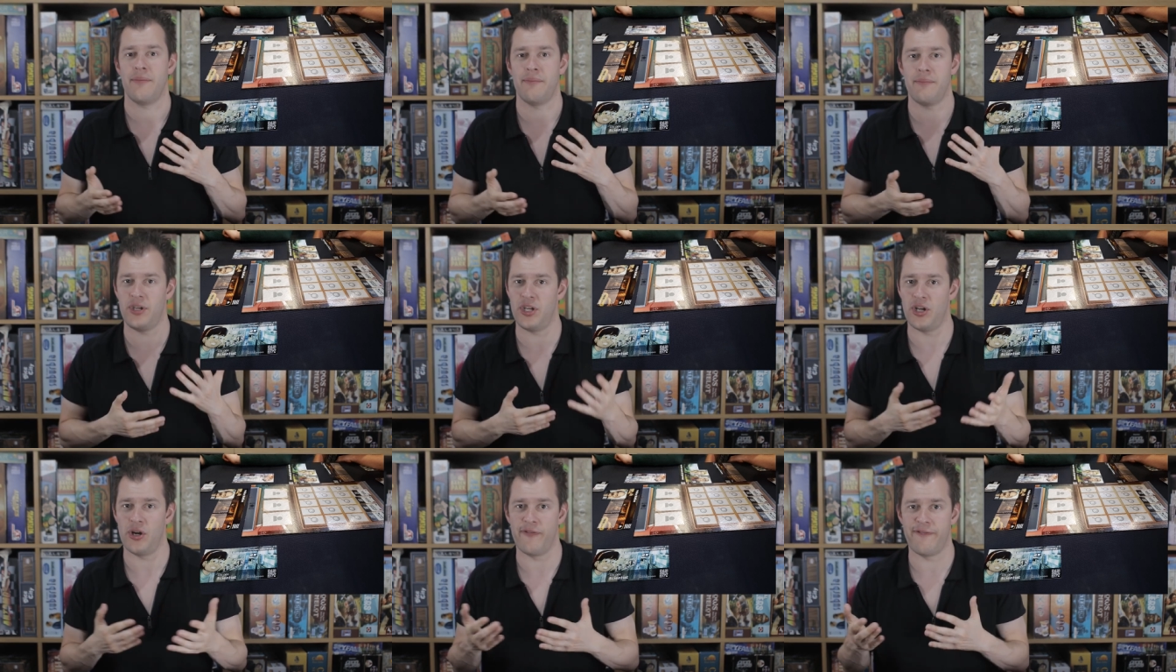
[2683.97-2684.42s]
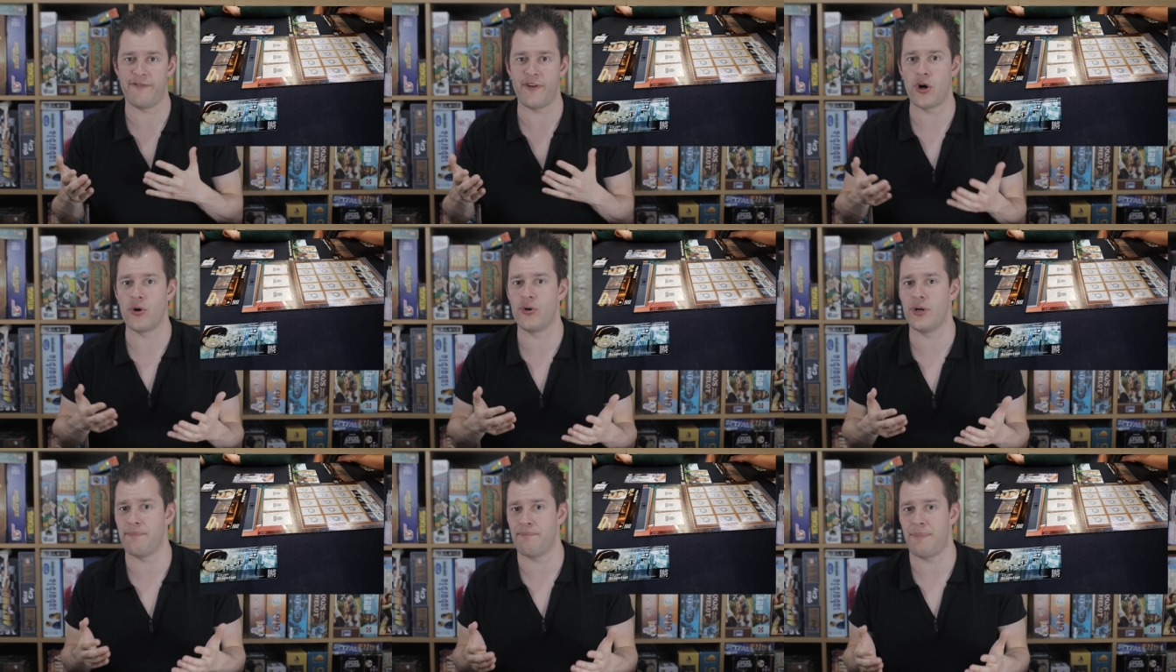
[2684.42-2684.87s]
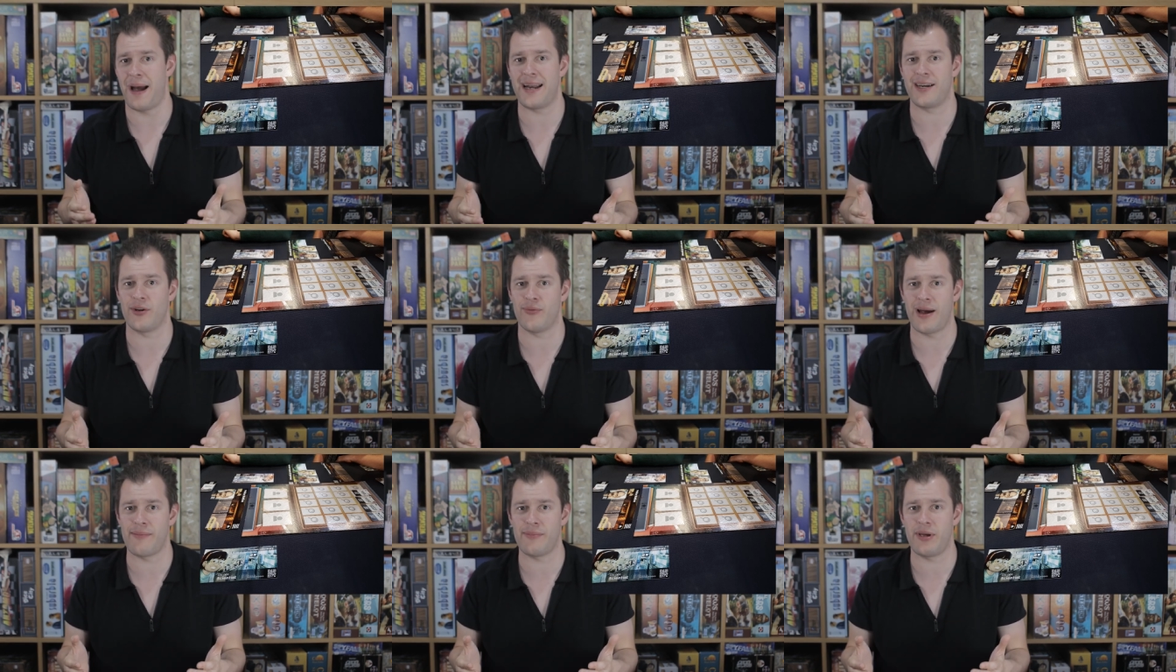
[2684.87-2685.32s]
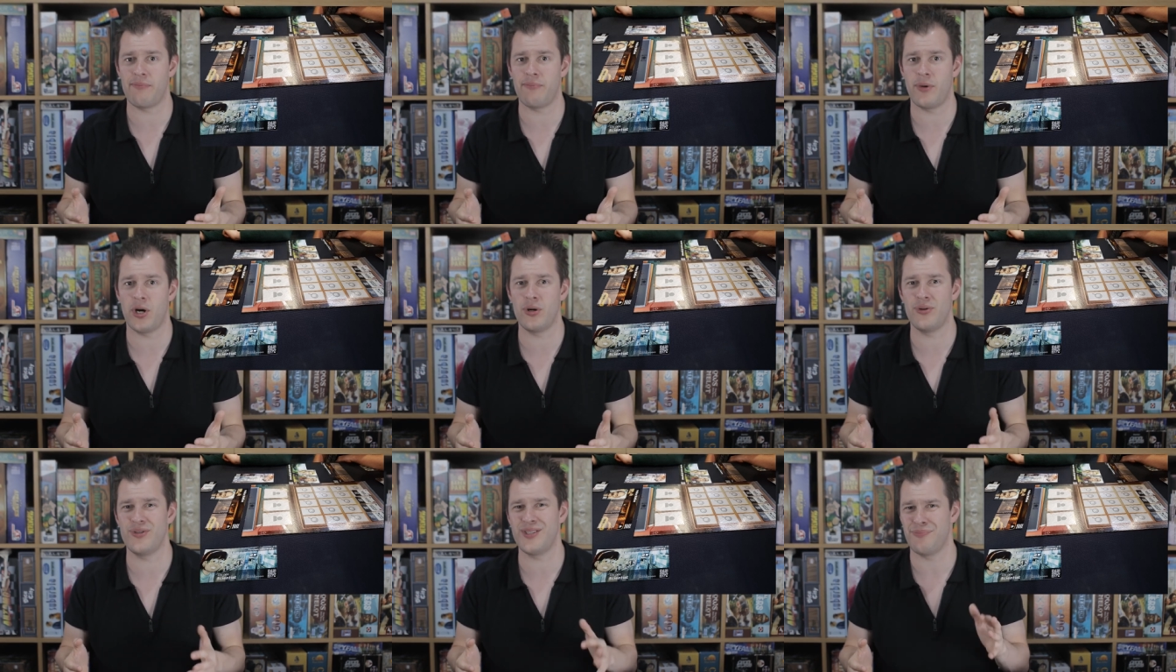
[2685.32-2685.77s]
you know, phone in panoramic
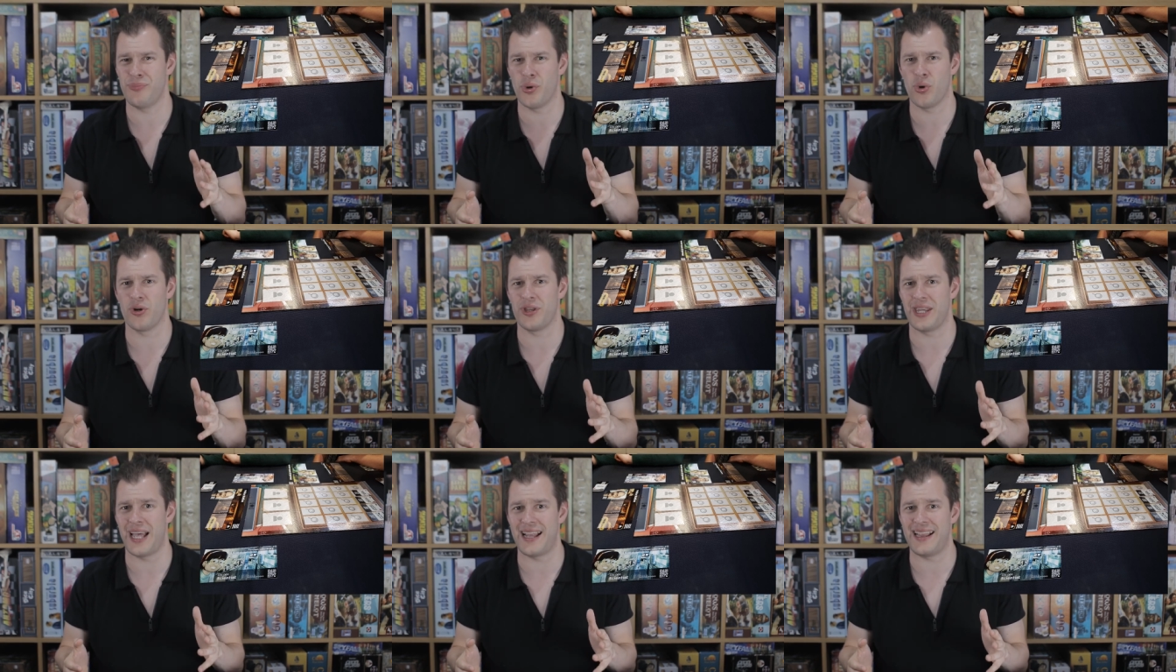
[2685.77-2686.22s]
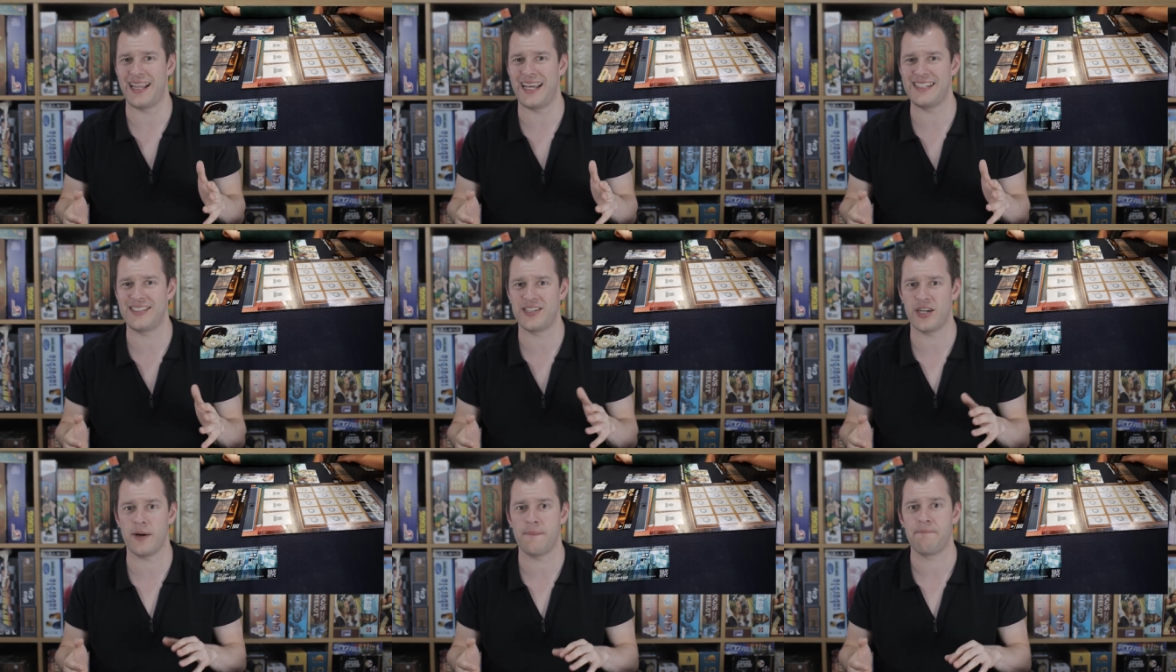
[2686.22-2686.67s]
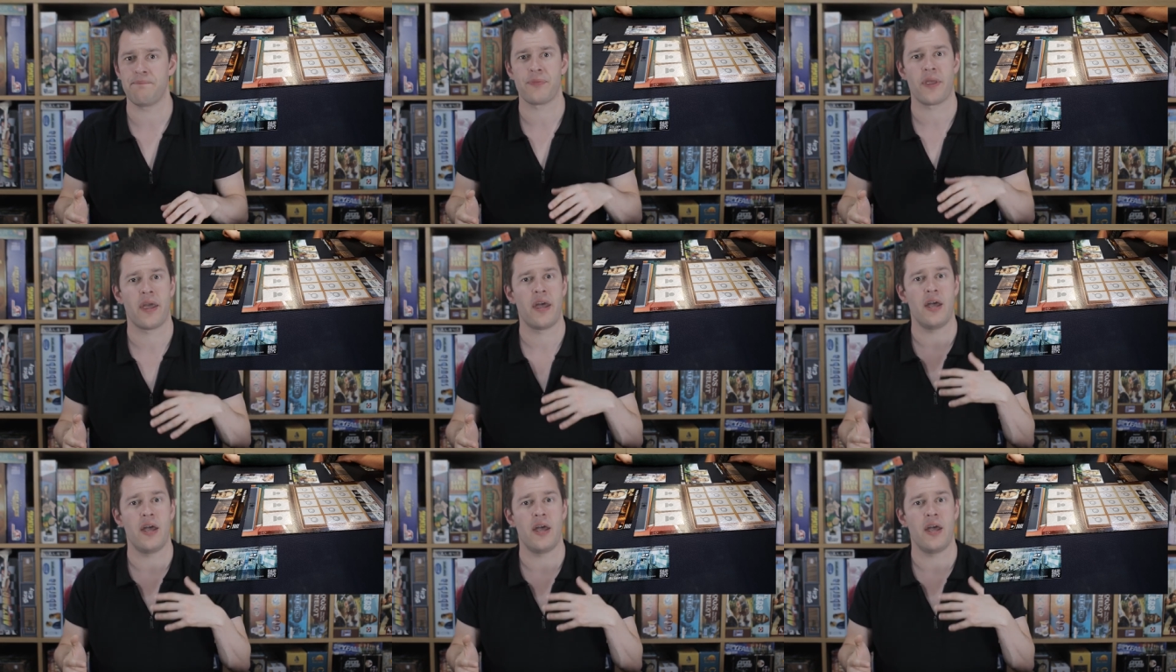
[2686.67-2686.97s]
mode, more on that later.